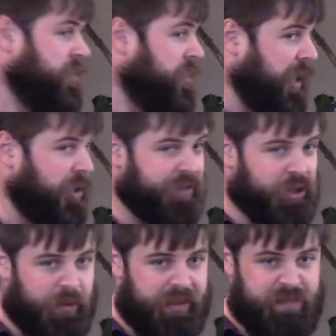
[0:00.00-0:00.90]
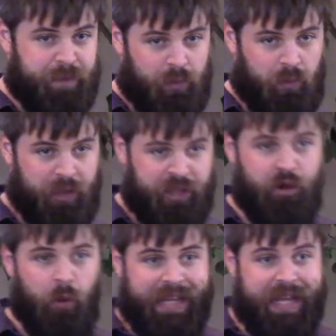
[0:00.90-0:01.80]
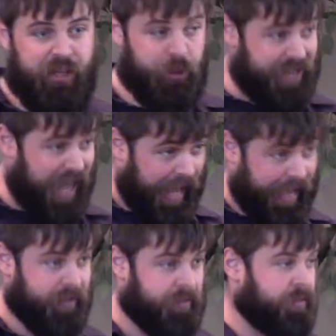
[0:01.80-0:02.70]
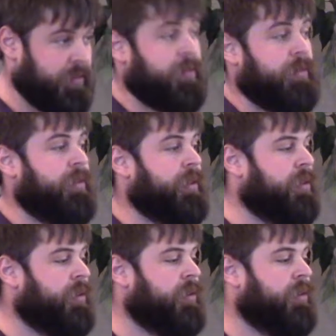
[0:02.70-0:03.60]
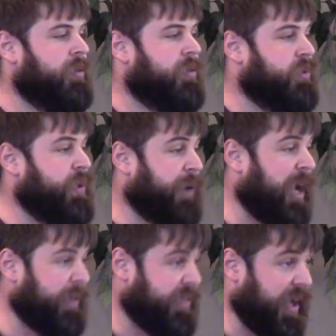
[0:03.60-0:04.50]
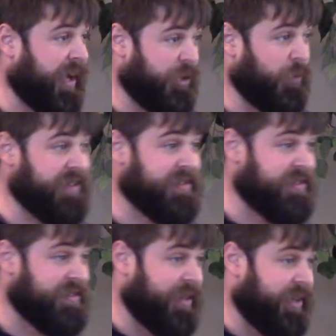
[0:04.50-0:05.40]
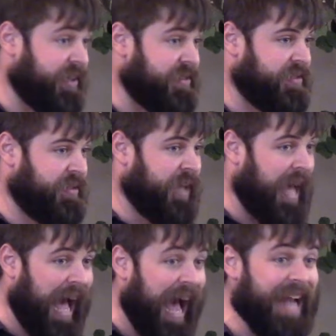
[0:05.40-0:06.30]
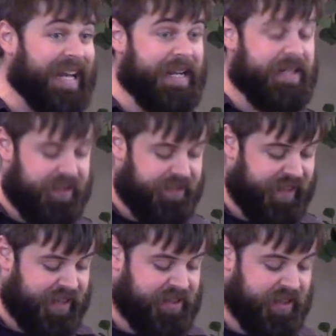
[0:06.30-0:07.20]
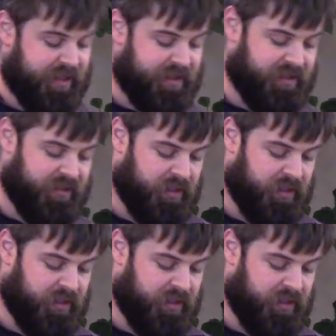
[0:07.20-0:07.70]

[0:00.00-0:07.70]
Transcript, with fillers: I don't know if you know this, but when you don't eat, you die. So he probably thought, you know, this is serious. I need to fix this.